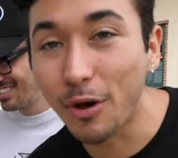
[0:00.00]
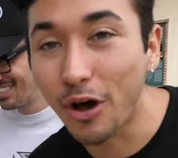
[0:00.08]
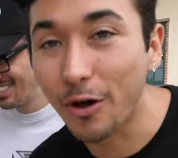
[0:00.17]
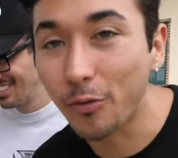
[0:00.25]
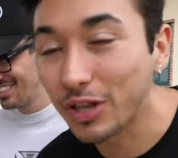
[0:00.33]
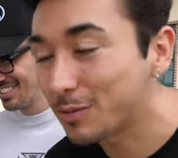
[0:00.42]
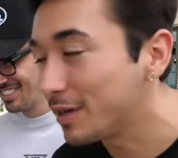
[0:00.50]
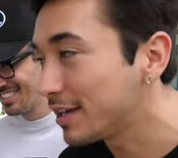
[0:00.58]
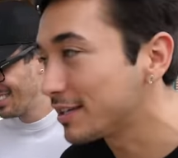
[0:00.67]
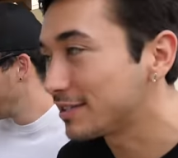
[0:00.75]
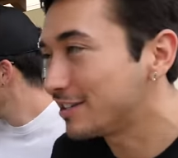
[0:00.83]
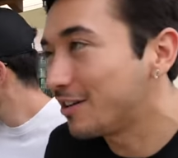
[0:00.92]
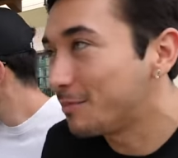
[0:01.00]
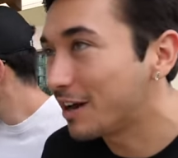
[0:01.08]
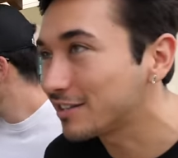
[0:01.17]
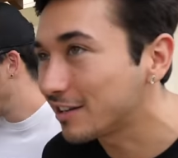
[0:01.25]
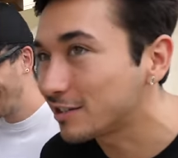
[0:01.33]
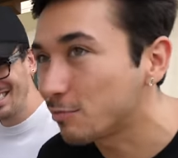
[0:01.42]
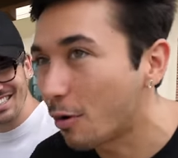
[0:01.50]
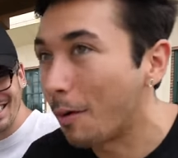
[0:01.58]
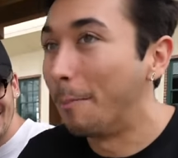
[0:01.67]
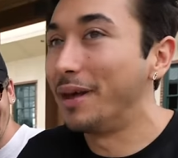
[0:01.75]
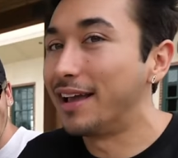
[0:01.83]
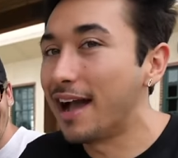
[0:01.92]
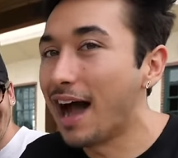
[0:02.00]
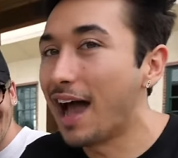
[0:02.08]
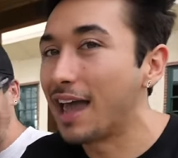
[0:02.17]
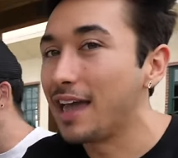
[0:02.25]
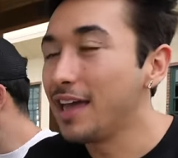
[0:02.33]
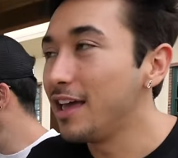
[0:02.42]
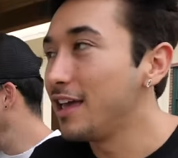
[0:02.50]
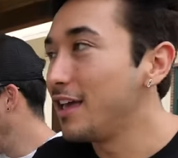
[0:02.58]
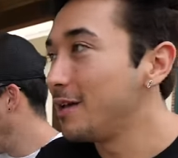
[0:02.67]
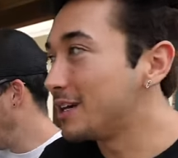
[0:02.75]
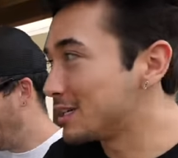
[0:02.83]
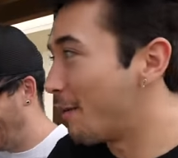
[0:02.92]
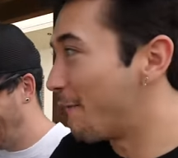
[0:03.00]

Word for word: small with me because you know I'm not a size small, I'm a big guy. Because